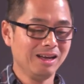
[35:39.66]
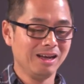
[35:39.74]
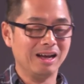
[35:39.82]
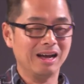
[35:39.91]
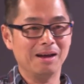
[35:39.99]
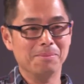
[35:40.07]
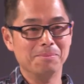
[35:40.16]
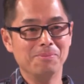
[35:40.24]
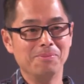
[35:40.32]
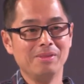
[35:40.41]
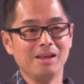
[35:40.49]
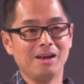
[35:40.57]

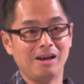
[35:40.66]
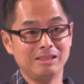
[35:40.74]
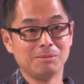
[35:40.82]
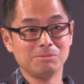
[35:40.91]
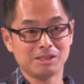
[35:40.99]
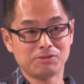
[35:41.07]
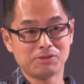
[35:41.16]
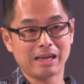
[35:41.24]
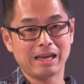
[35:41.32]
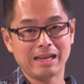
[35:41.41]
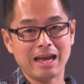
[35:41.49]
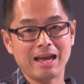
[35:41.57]
um, I sometimes
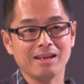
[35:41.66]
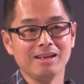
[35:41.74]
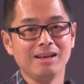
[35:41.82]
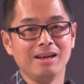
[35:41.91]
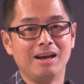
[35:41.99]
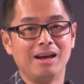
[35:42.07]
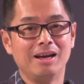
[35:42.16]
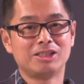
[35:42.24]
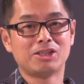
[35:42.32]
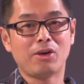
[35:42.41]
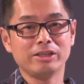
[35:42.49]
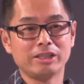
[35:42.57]
forget that. Uh,
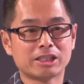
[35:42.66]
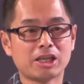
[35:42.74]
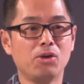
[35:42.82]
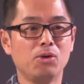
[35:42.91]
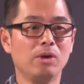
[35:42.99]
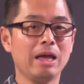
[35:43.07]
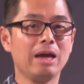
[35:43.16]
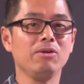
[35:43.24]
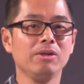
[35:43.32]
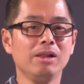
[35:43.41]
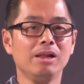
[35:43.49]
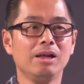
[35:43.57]
so I just go all out.